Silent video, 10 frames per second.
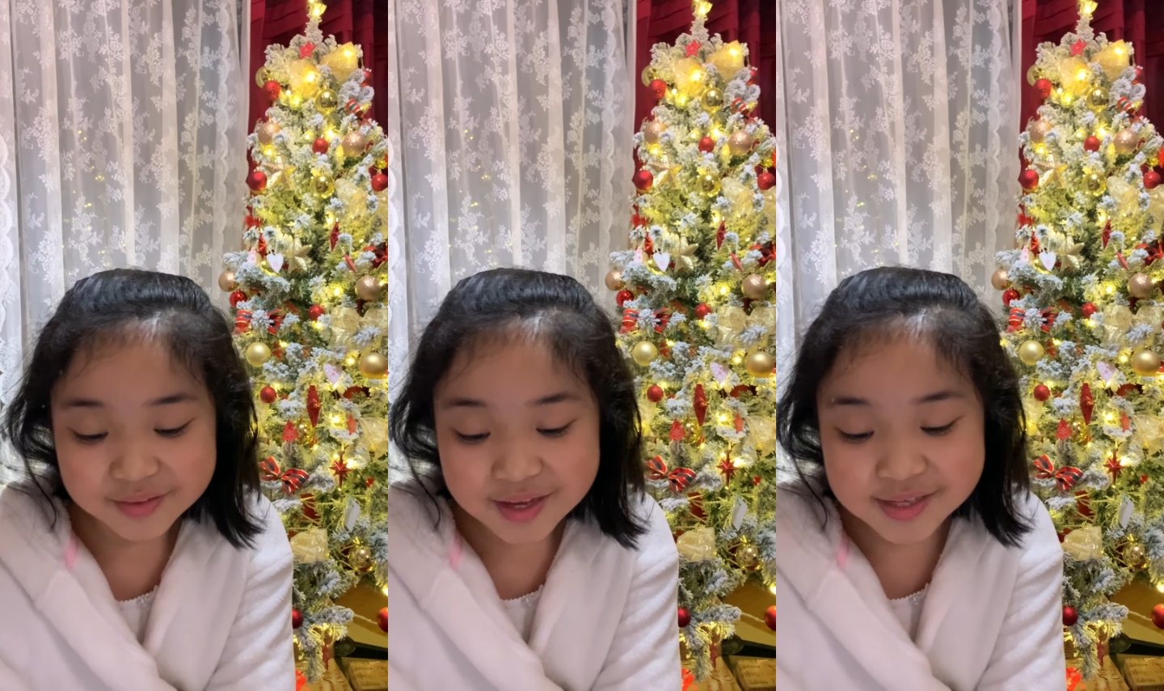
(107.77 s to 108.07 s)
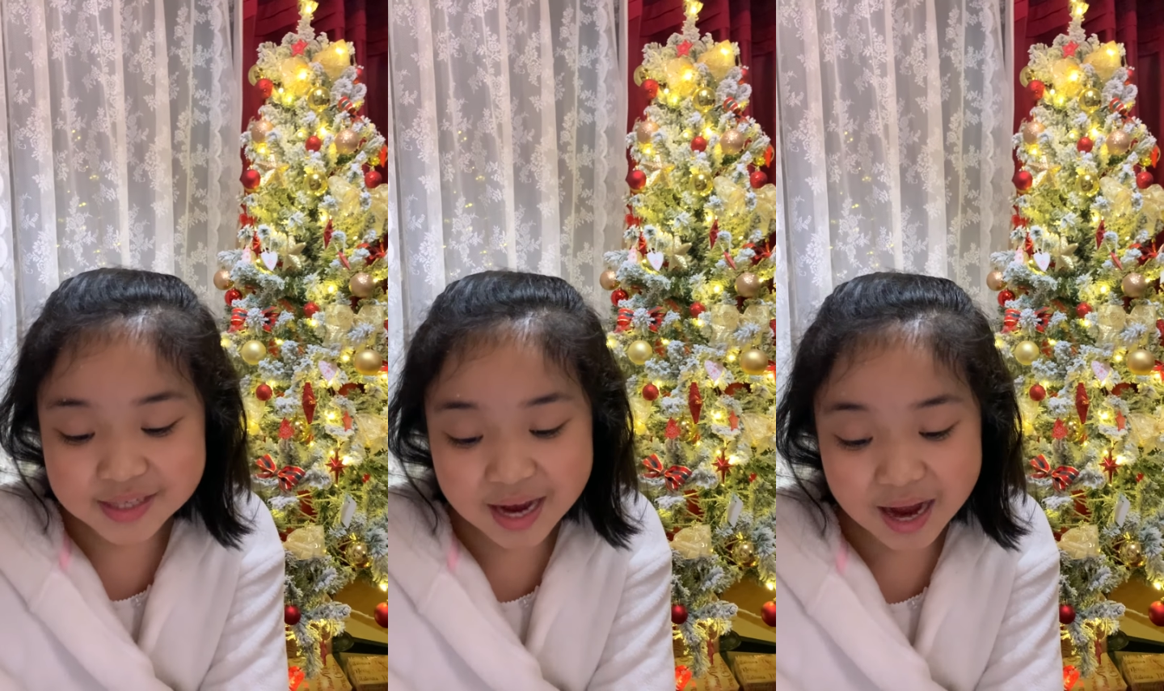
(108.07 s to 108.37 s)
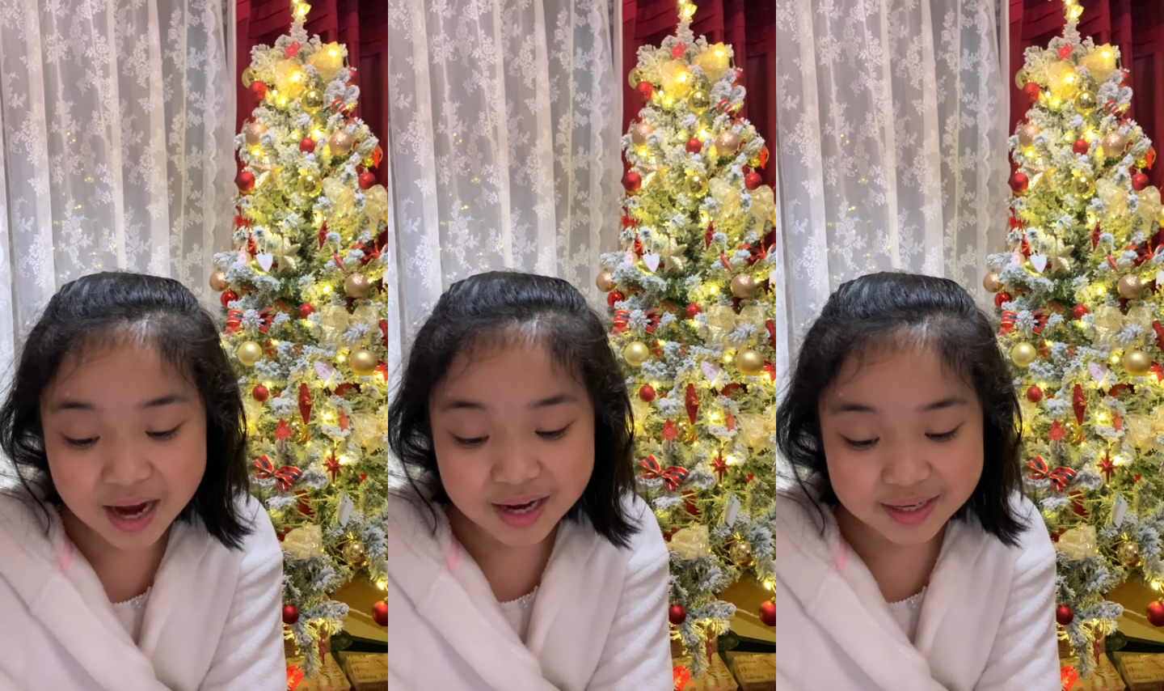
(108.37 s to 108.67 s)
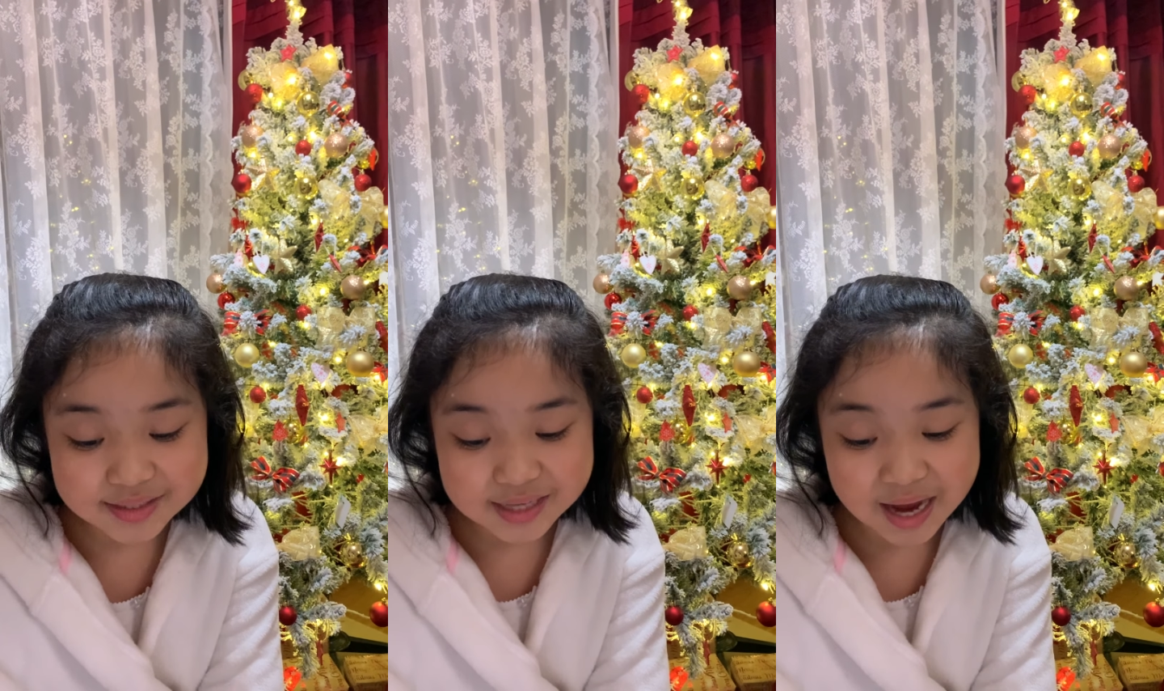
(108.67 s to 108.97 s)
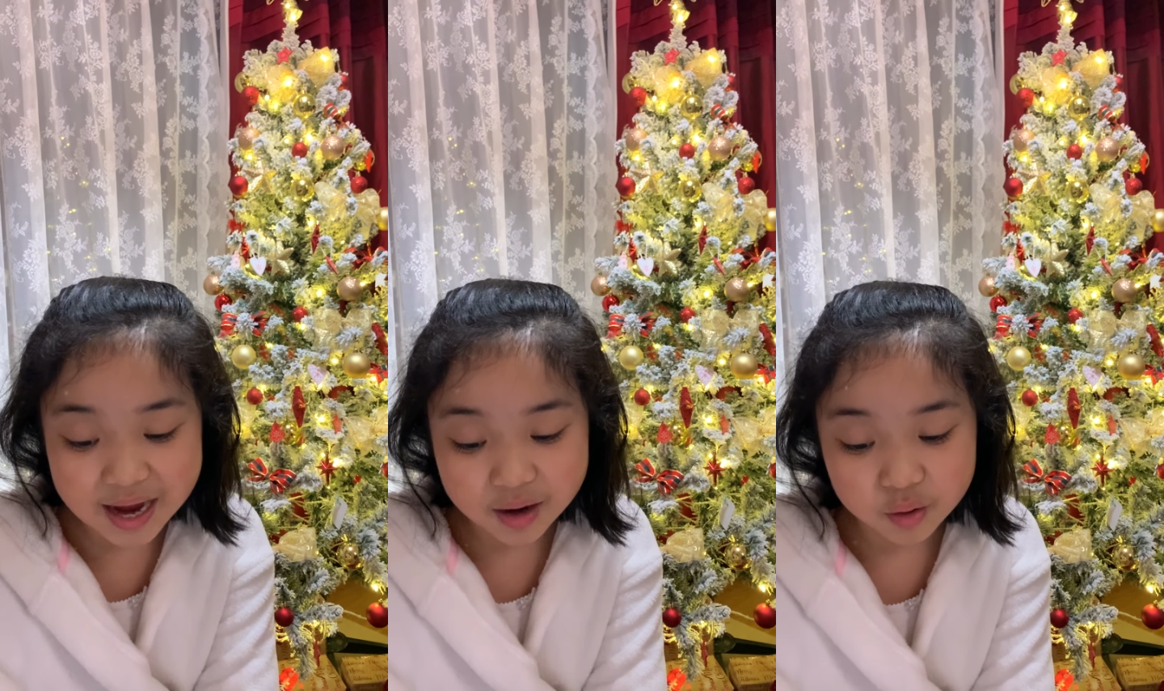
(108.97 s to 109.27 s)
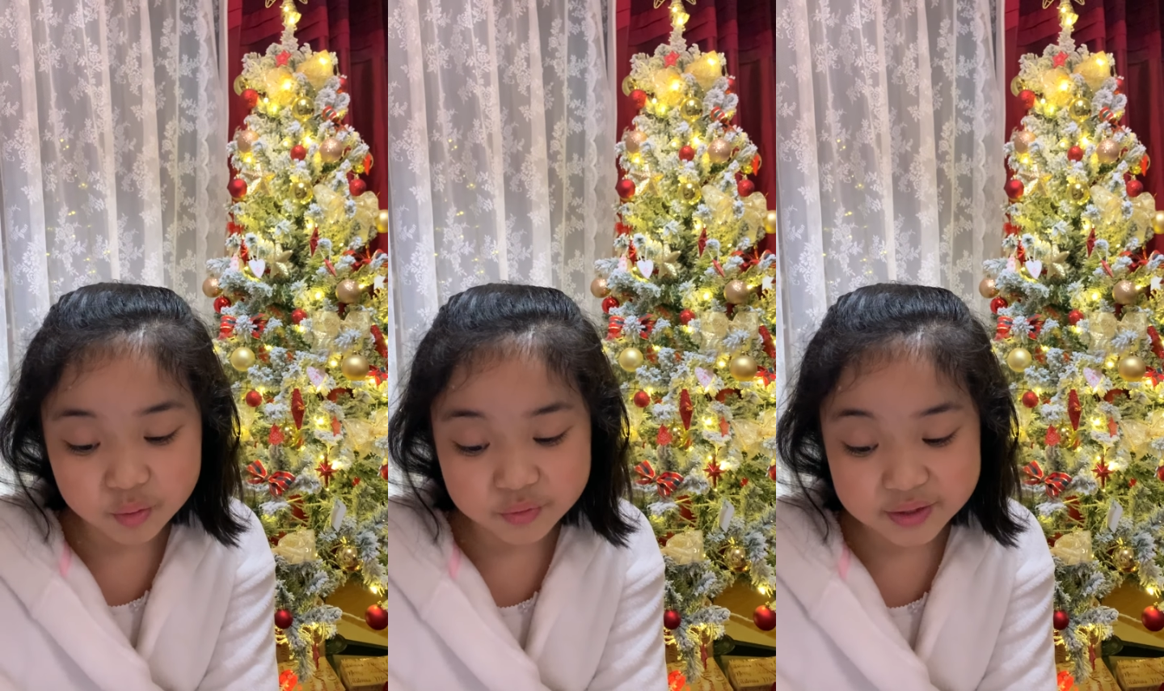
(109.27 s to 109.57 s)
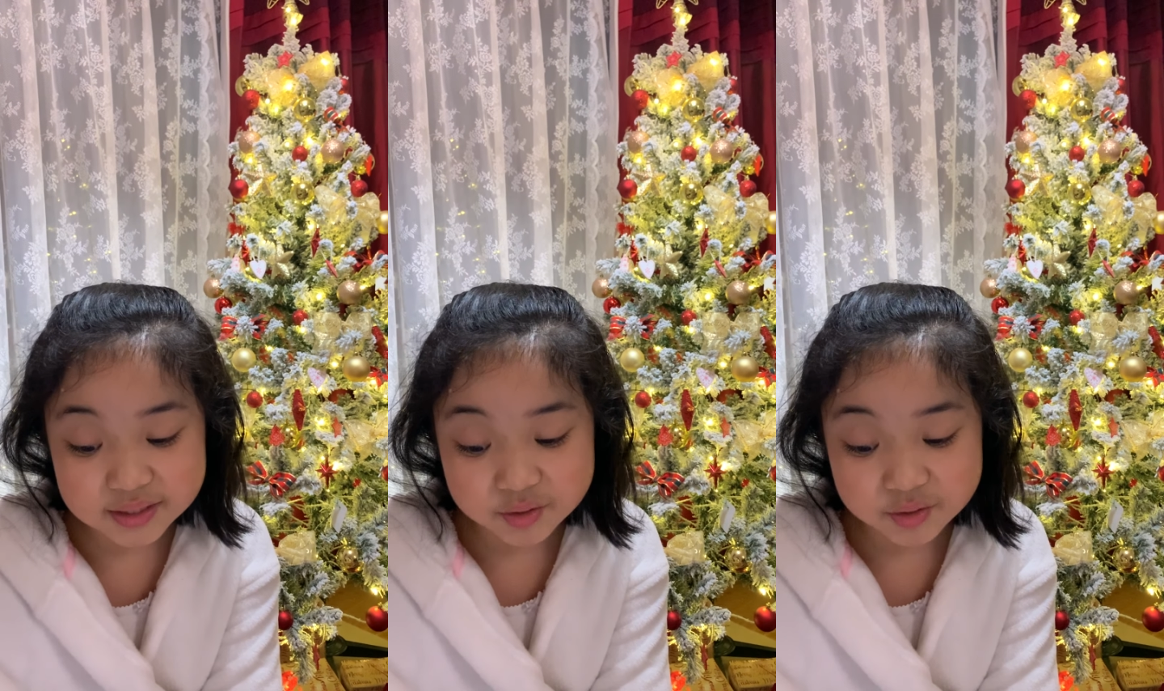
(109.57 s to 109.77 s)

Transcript: His eyes, how they